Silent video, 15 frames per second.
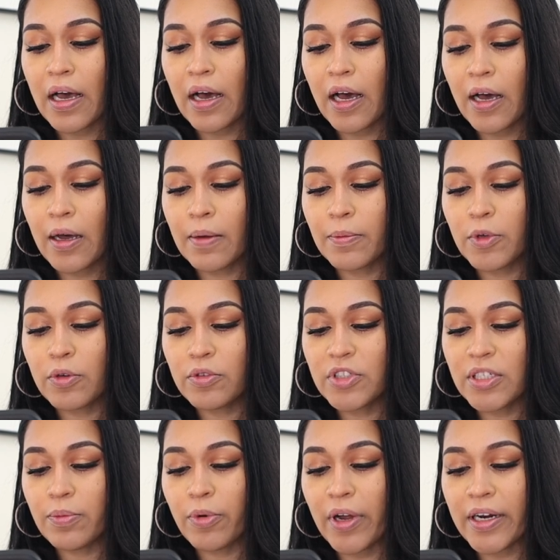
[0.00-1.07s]
Um,
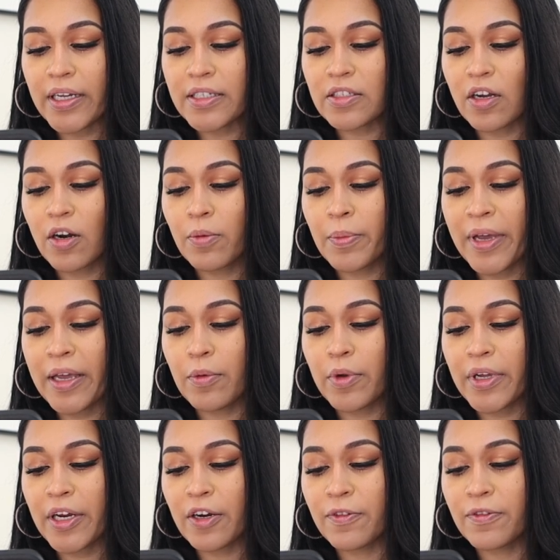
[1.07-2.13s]
Gucci products are made with
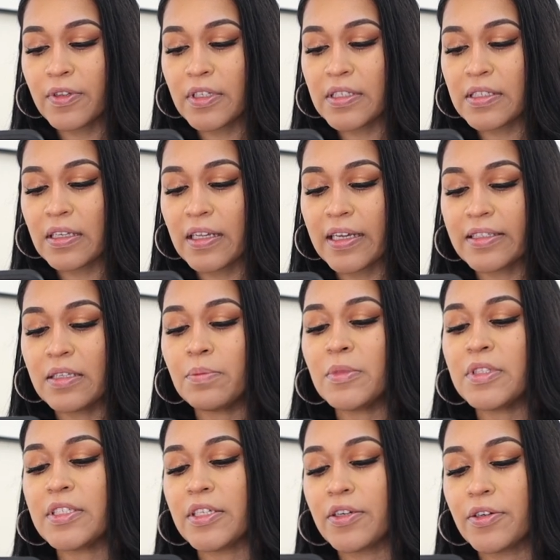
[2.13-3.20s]
carefully selected
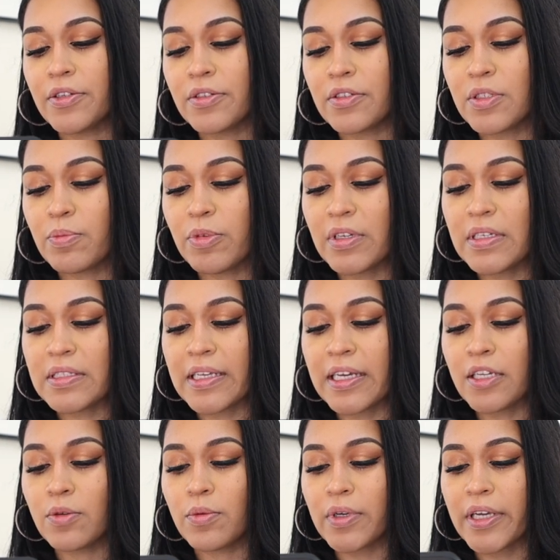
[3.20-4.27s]
materials. Please
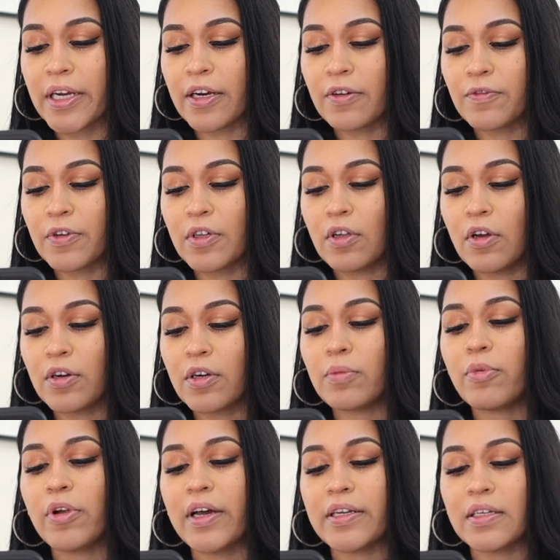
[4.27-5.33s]
handle with care for longer
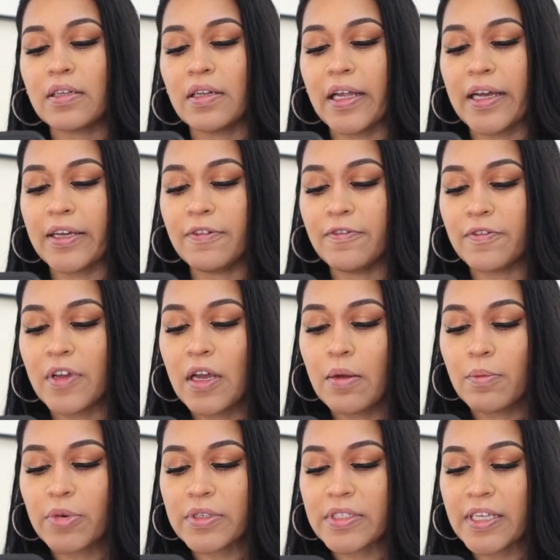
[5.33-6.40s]
product life.
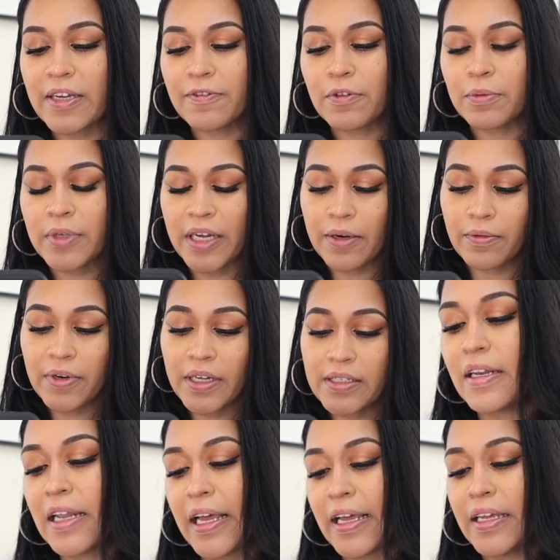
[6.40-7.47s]
Protect from direct
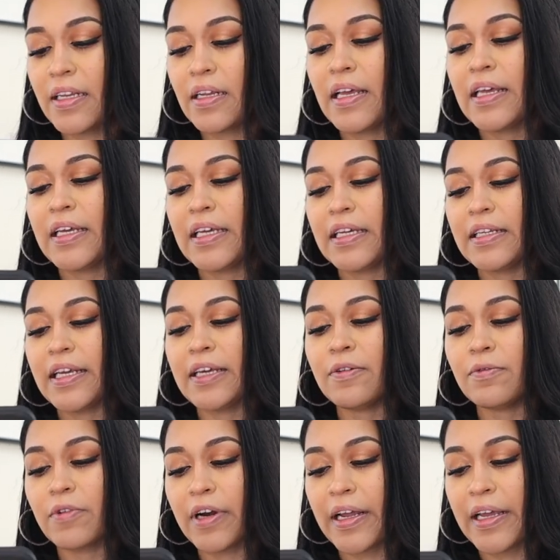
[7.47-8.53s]
light, heat,
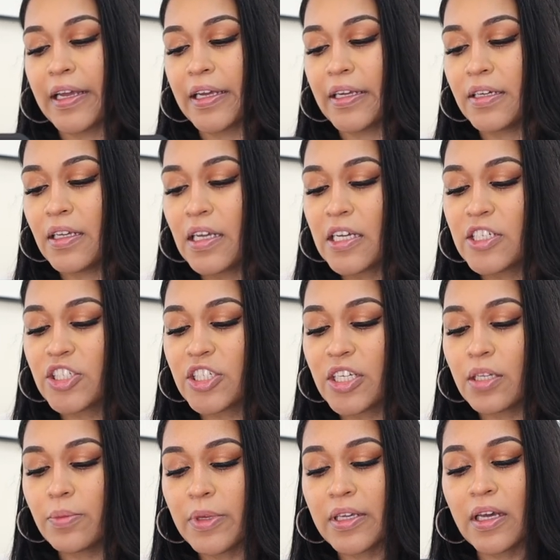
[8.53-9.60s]
and rain.
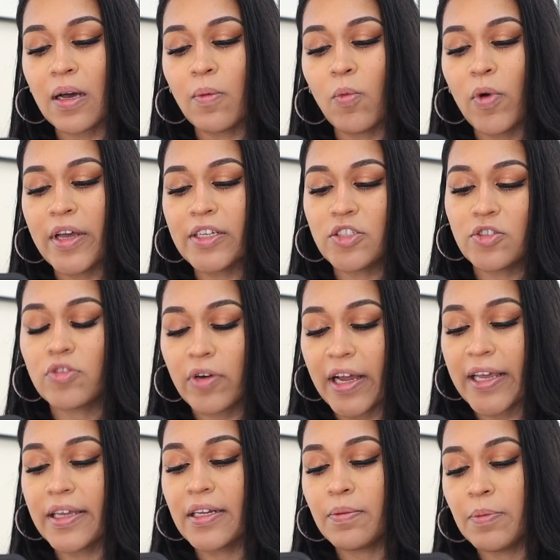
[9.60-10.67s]
Should it become wet, dry
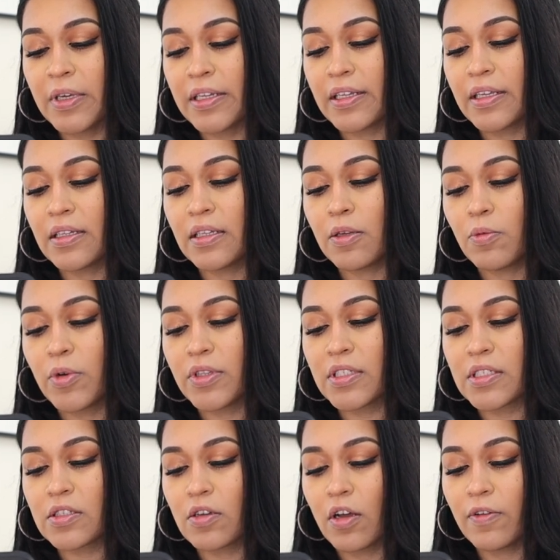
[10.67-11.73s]
it immediately with a
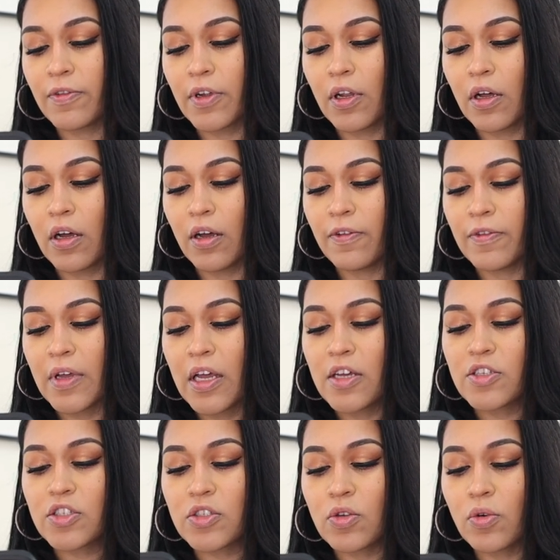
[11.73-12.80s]
soft cloth.
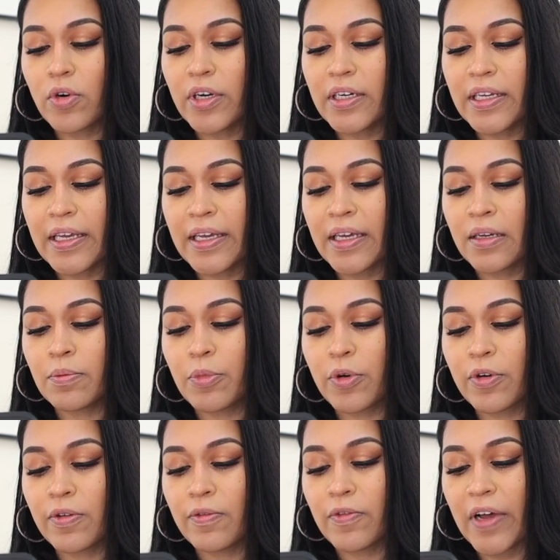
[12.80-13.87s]
Store it in
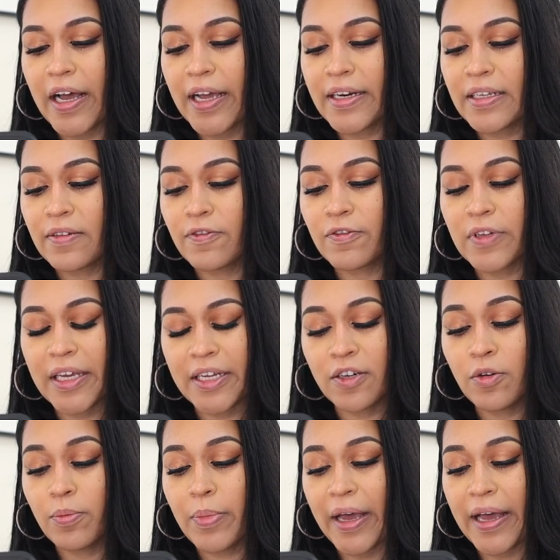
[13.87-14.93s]
provided
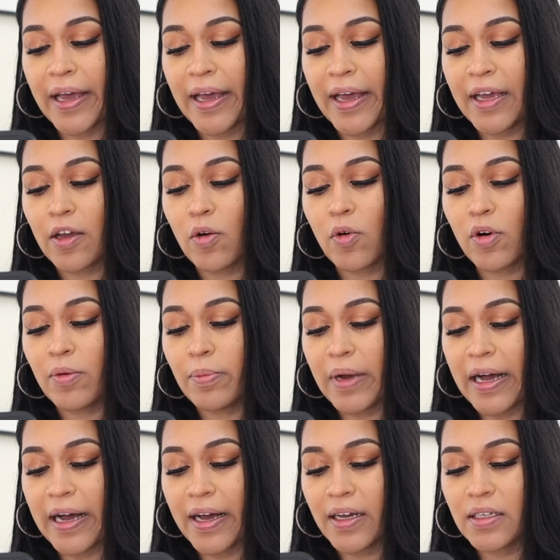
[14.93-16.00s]
flannel bag or
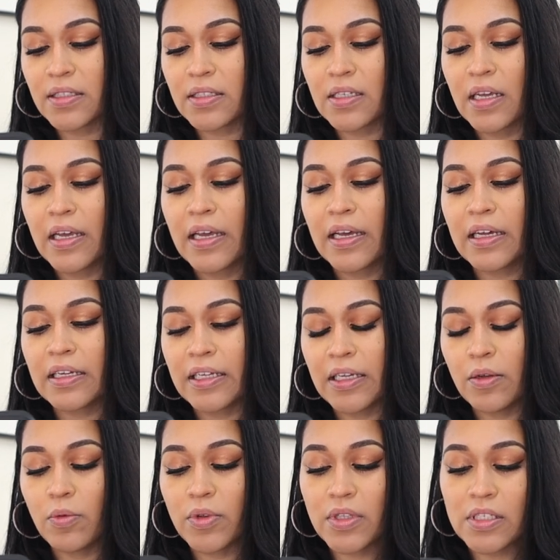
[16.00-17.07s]
box.
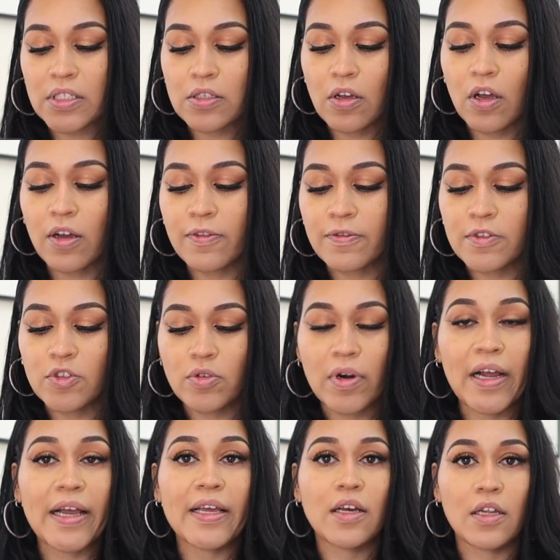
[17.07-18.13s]
Clean with a soft,
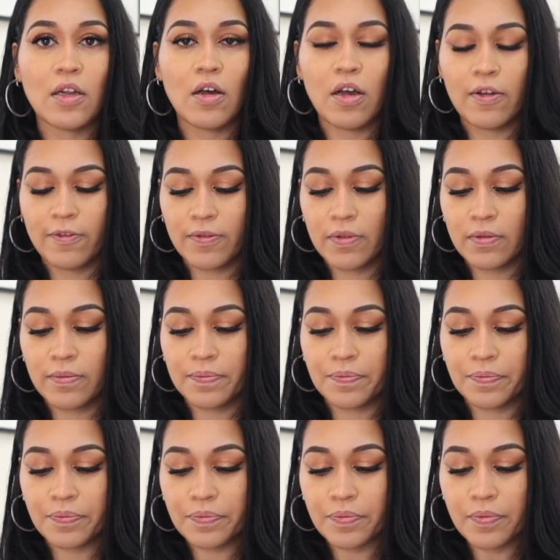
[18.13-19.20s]
dry cloth.
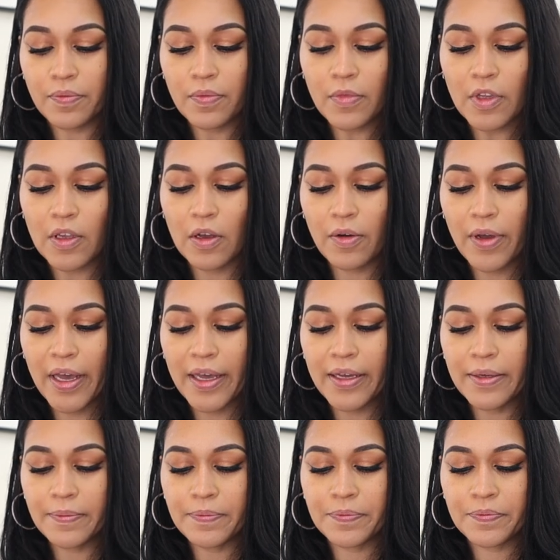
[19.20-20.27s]
Okay?